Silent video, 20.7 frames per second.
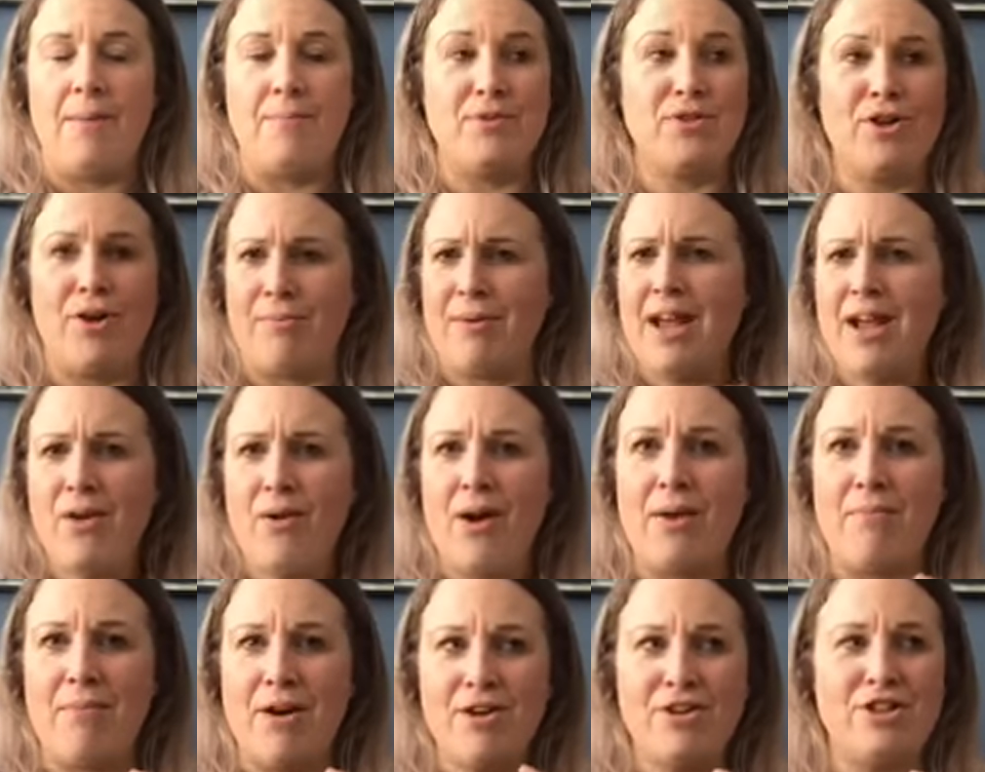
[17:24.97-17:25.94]
Sorry, I'm getting
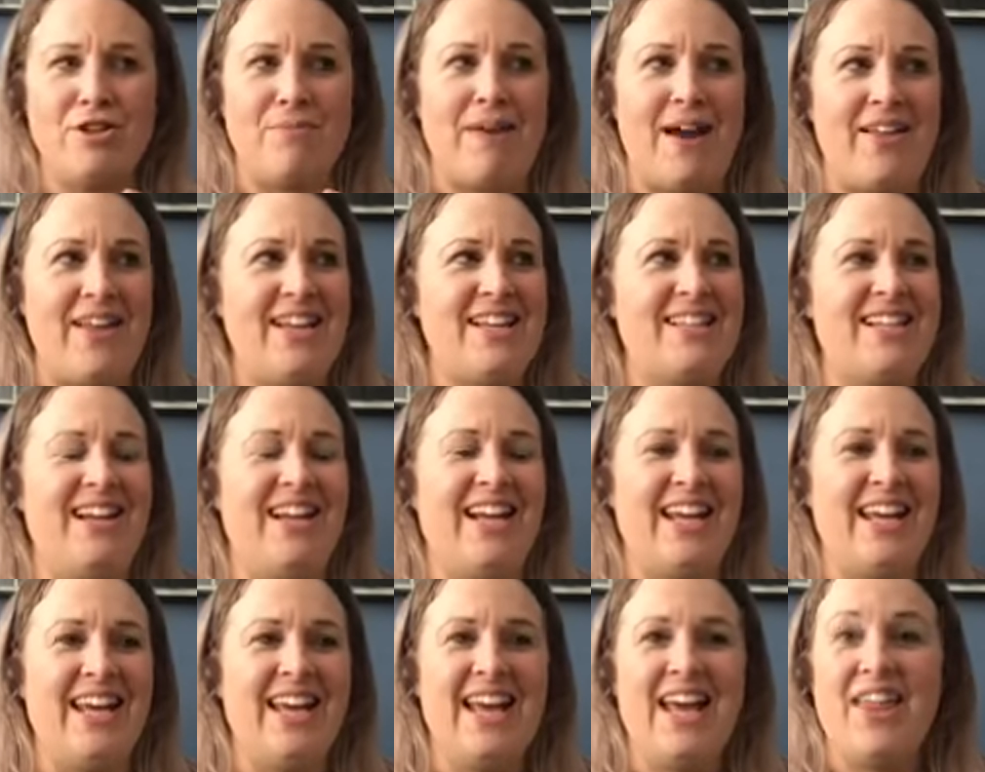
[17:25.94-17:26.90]
quite emotional about this.
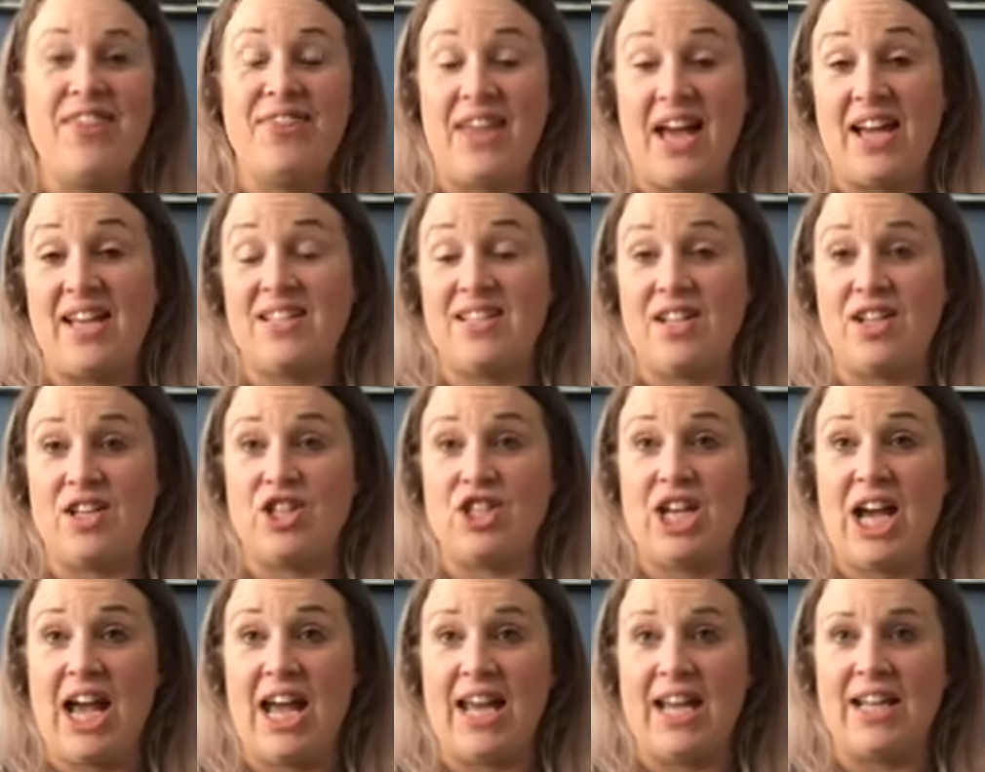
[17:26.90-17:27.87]
Like, that is going to
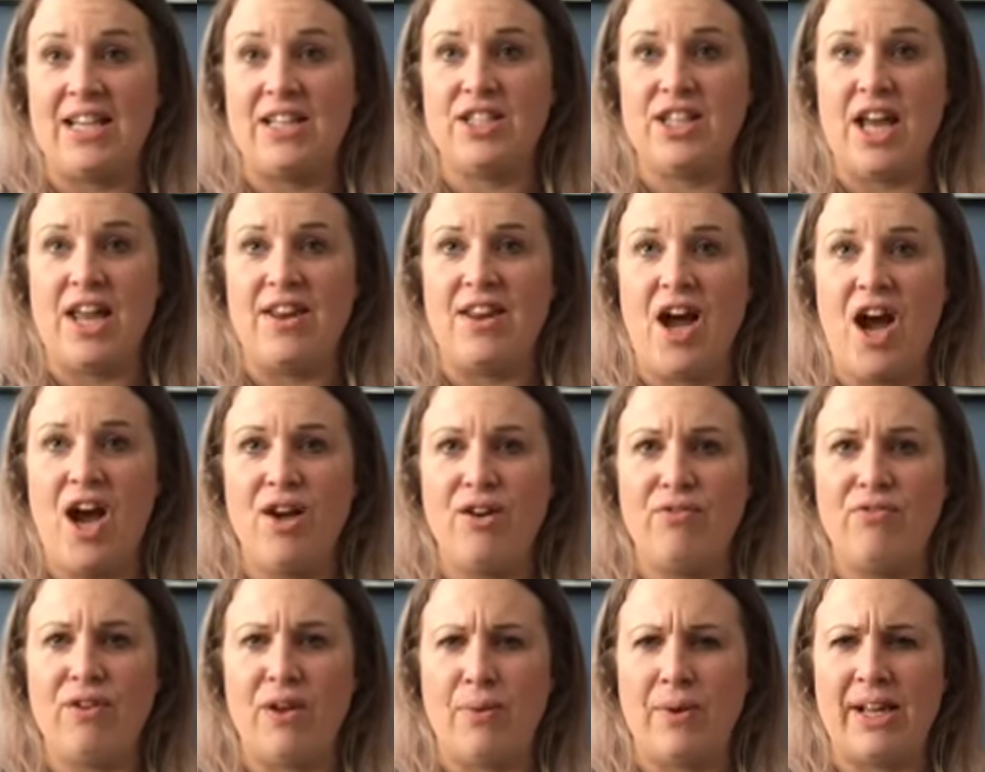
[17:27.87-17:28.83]
change, and
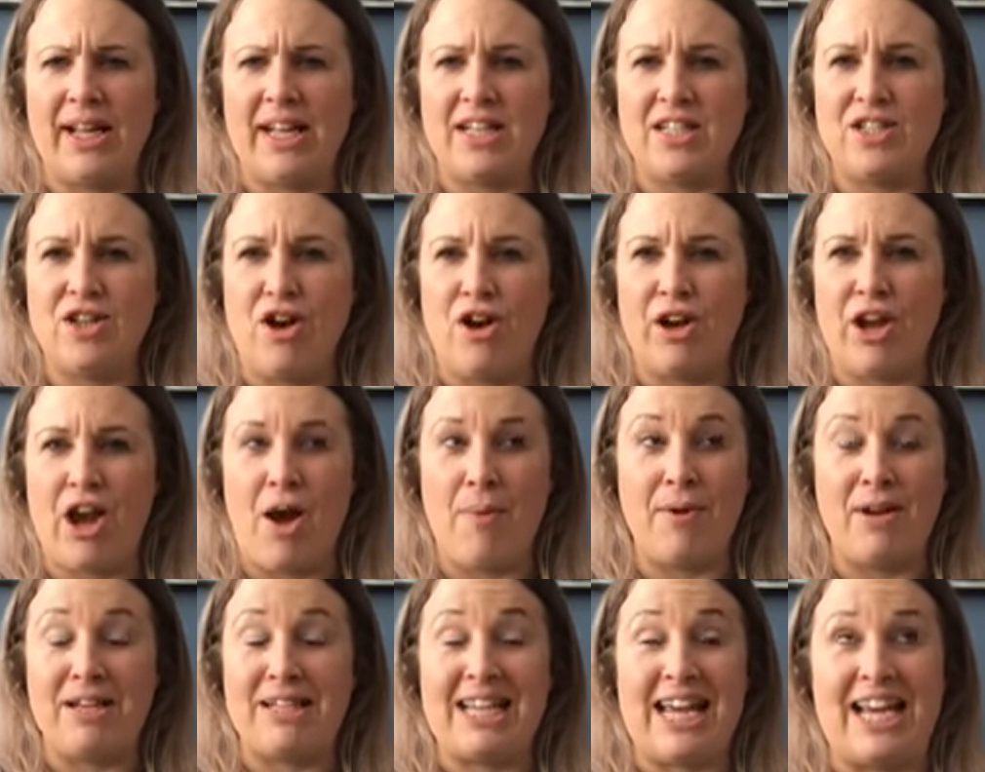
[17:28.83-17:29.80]
hopefully when I get to Target, I'm
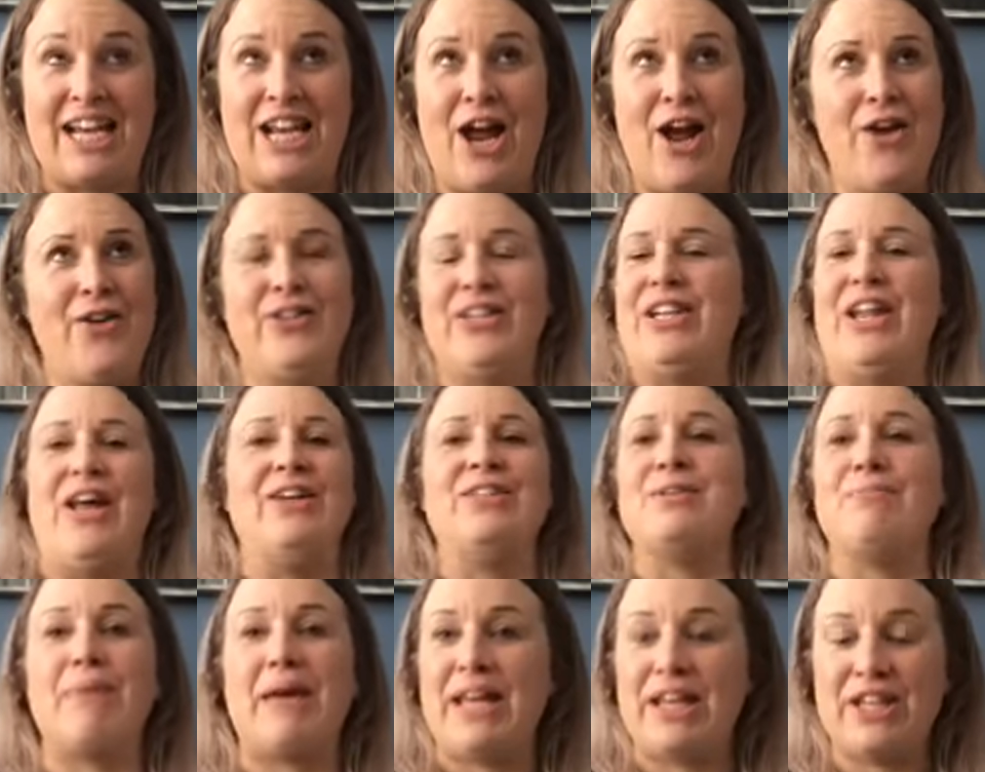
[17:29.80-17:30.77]
going to take loads and
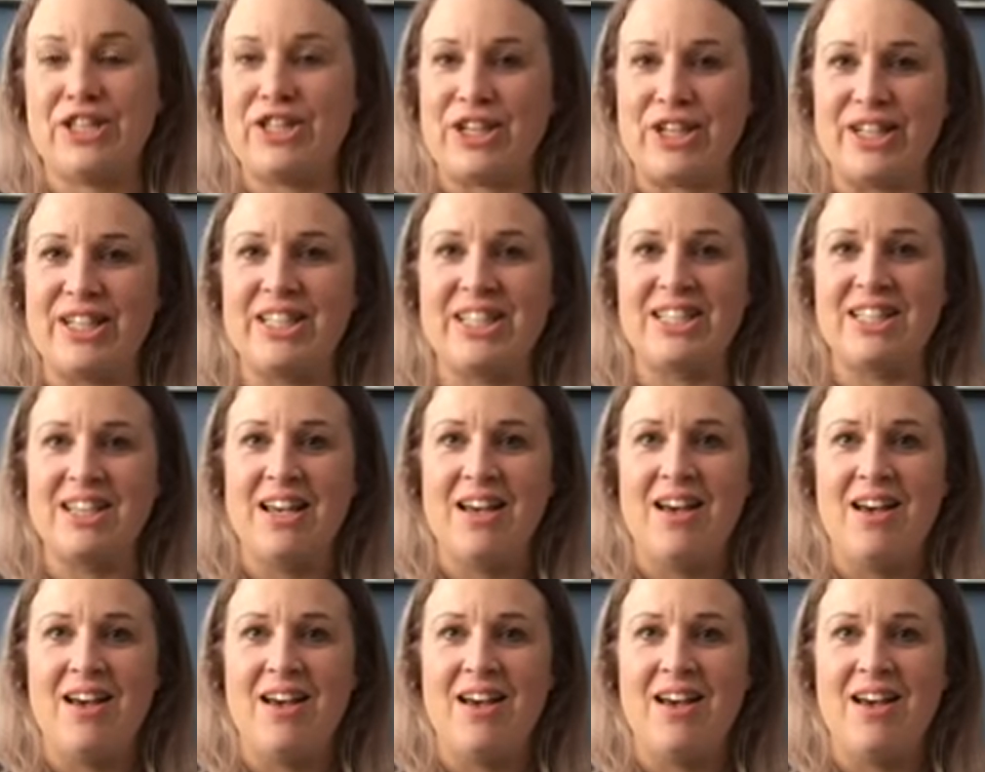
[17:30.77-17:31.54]
loads of pictures